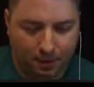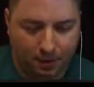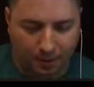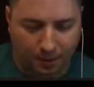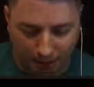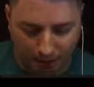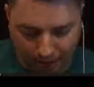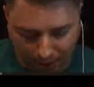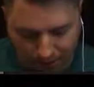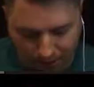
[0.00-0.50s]

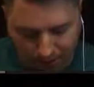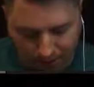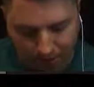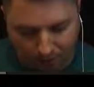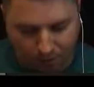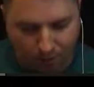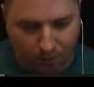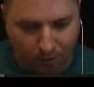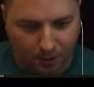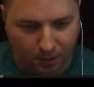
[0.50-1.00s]
I
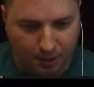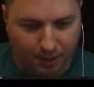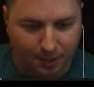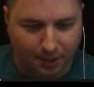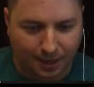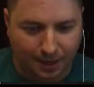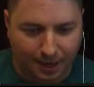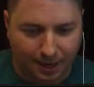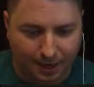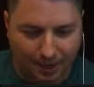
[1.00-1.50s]
created
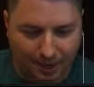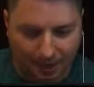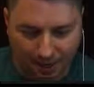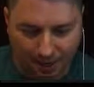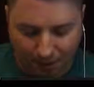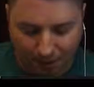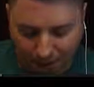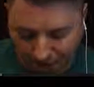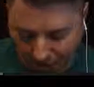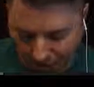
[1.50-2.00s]
it and then
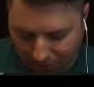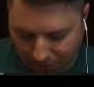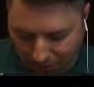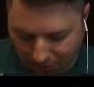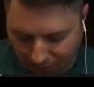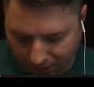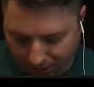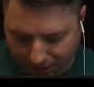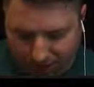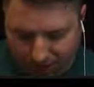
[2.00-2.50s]
upgraded it.